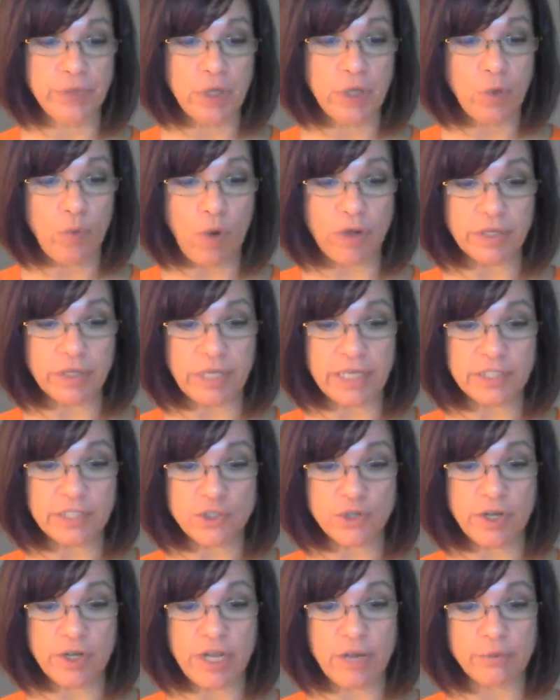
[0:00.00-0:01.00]
While
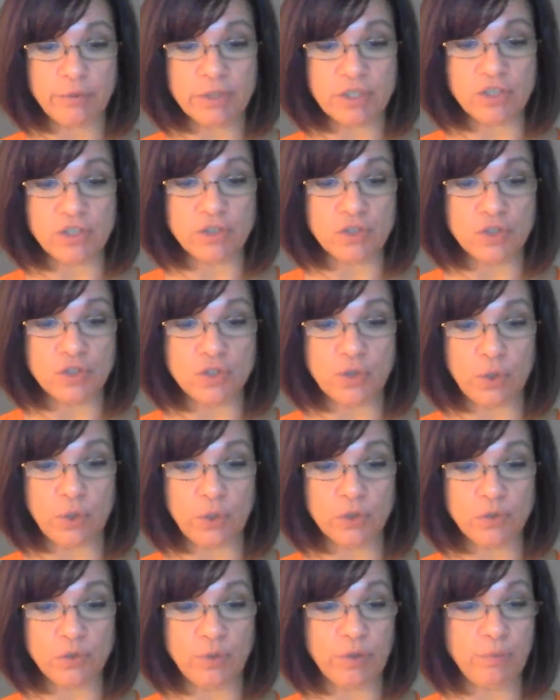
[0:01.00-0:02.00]
yesterday I was
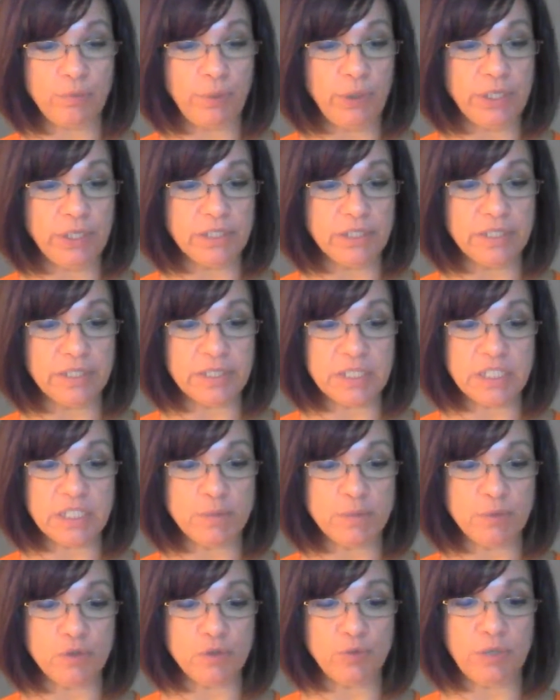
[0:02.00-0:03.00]
concerned with putting distance
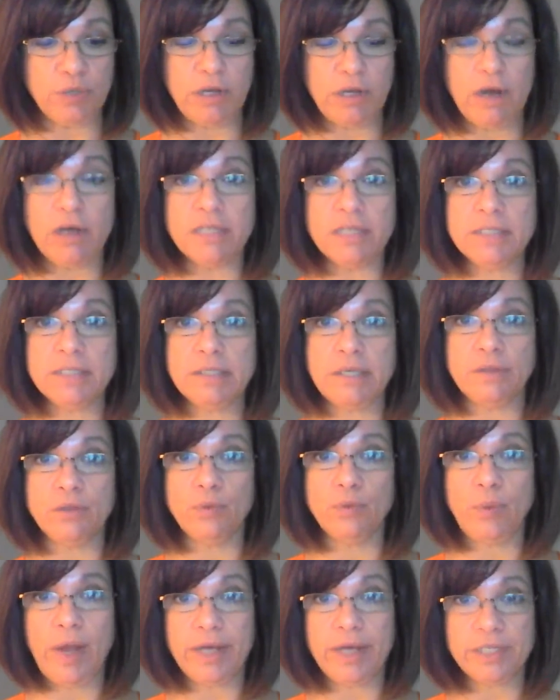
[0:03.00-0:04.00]
between us and the
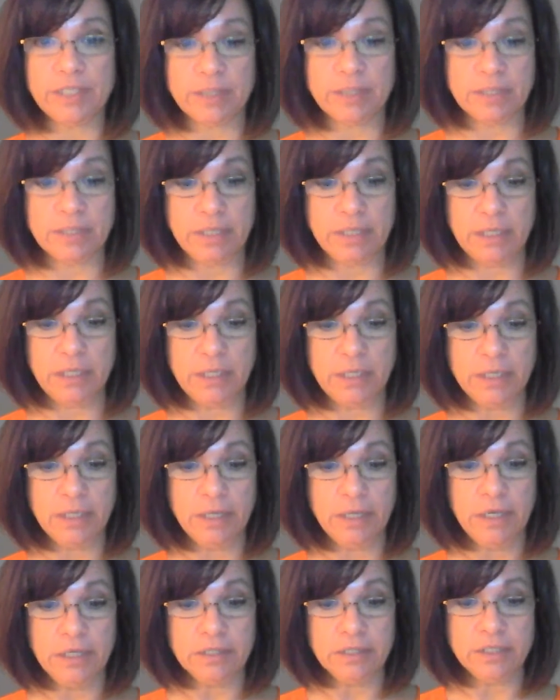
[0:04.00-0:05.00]
wrecked city,
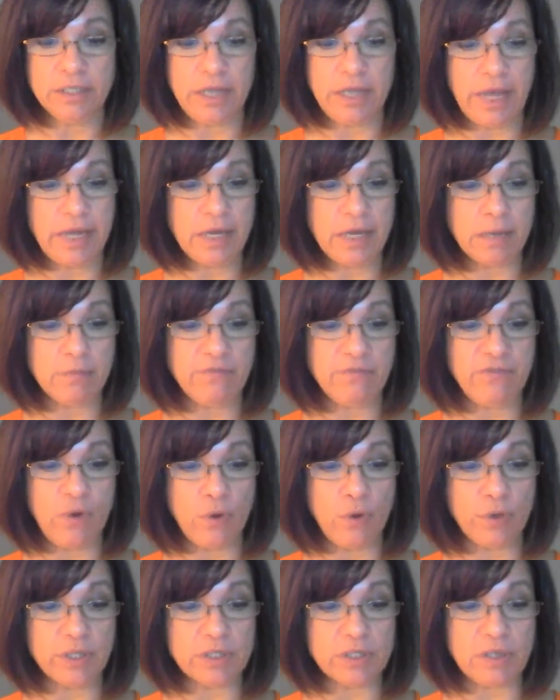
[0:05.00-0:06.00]
today I am
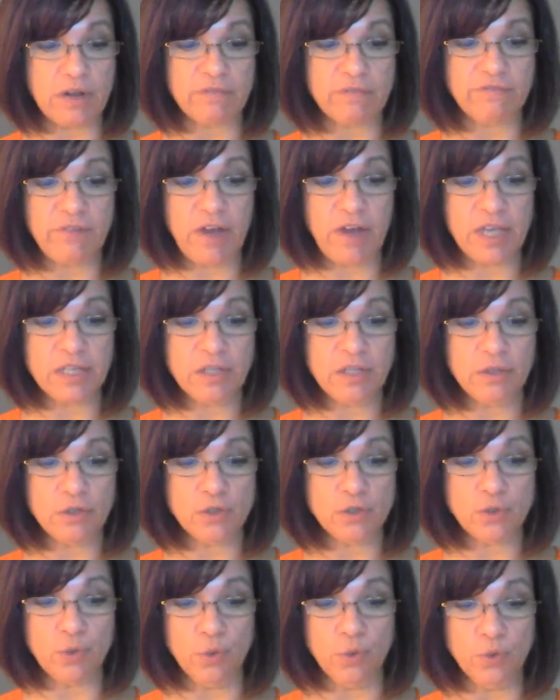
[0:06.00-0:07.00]
focused on finding the
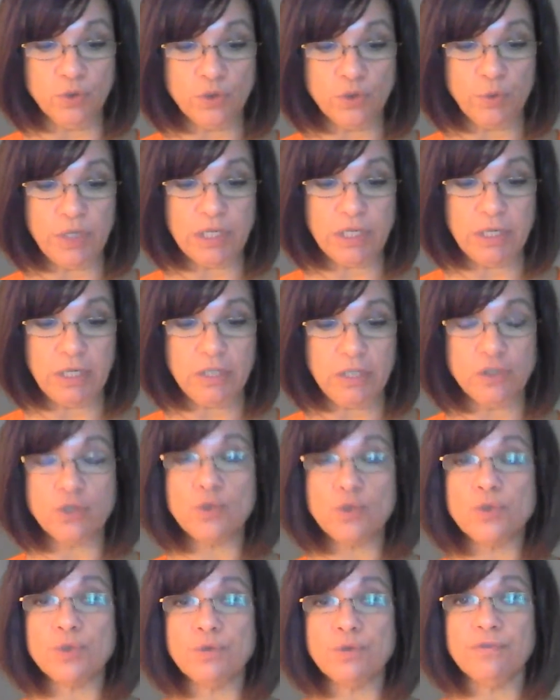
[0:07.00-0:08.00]
tools we need to
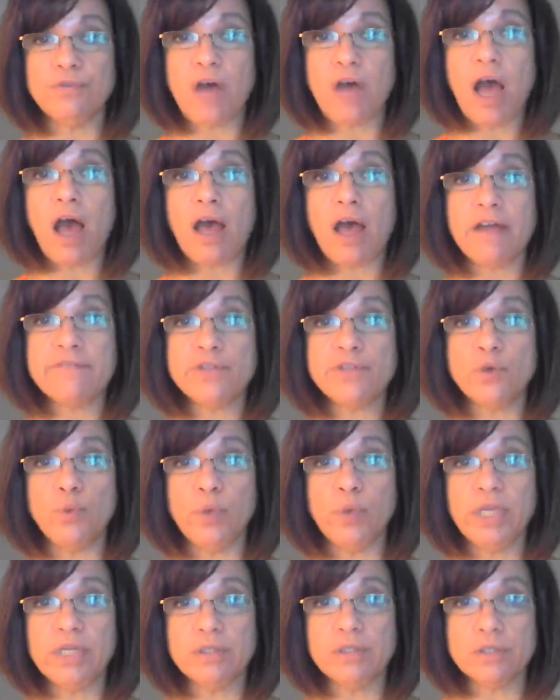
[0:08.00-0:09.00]
survive the
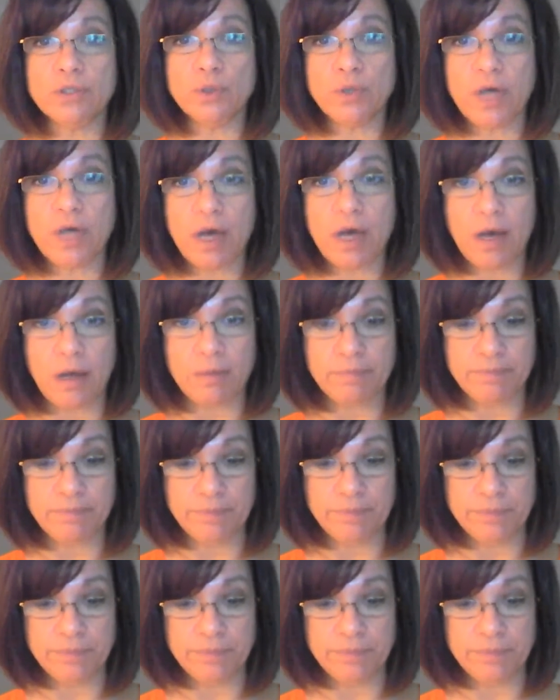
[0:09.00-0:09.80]
weeks to come.